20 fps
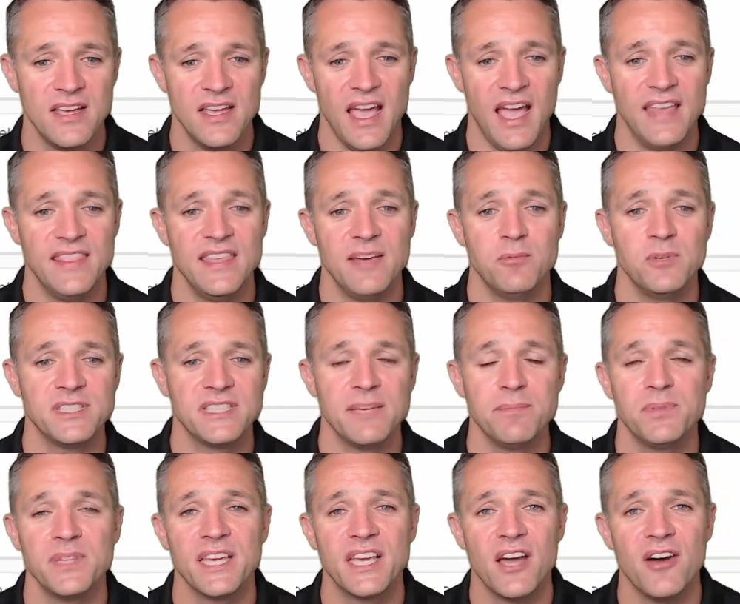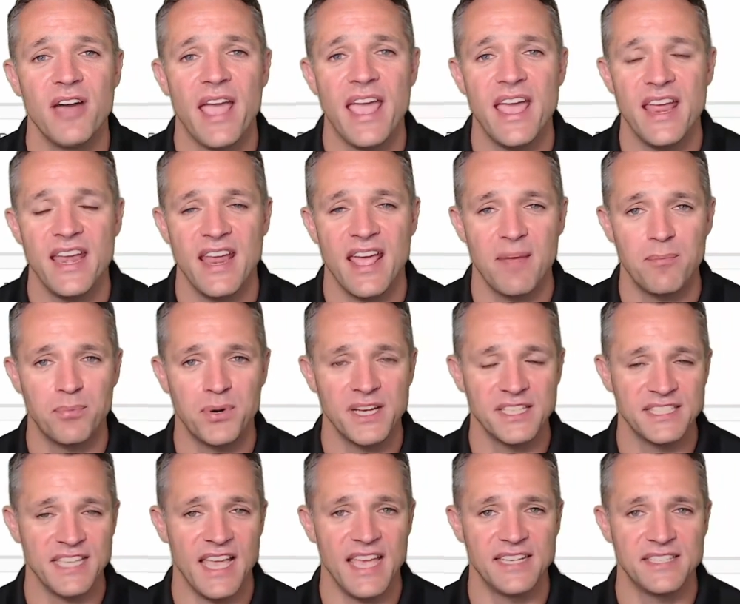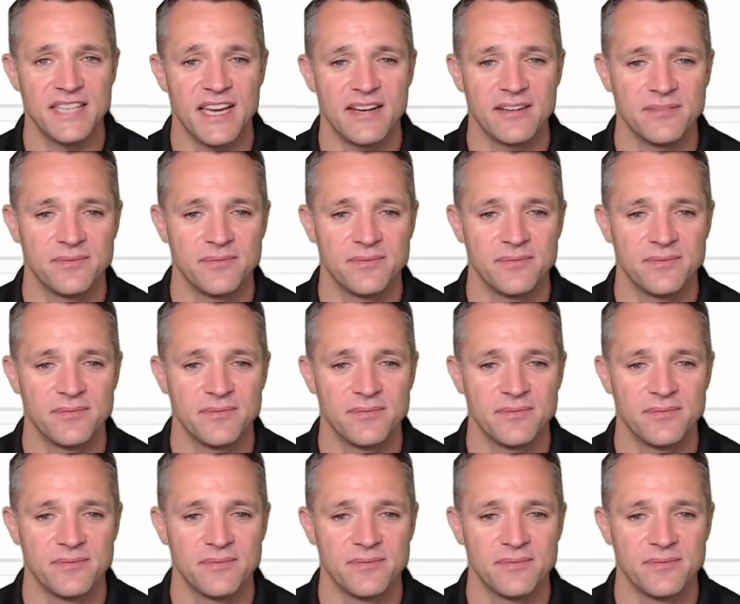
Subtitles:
and then we simply go ahead and press enter.